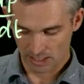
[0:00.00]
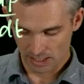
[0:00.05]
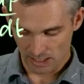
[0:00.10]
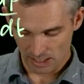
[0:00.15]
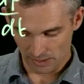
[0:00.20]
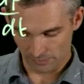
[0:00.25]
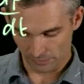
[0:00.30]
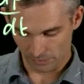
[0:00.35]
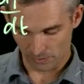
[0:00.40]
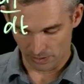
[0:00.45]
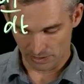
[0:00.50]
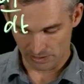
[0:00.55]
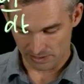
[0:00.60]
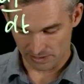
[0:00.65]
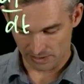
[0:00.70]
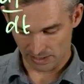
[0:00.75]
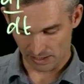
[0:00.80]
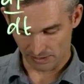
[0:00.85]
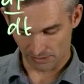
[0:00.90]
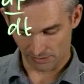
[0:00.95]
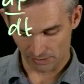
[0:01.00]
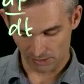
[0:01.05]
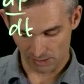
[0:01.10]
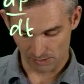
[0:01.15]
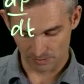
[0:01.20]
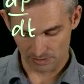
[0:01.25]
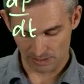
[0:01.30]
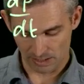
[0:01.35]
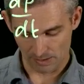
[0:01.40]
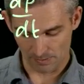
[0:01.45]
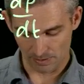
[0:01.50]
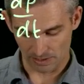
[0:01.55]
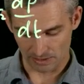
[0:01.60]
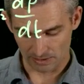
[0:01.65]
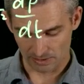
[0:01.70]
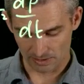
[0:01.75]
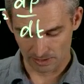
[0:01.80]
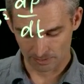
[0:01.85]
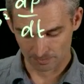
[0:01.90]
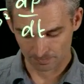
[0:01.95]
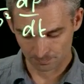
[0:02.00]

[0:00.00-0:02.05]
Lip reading: if you understand the thermodynamics.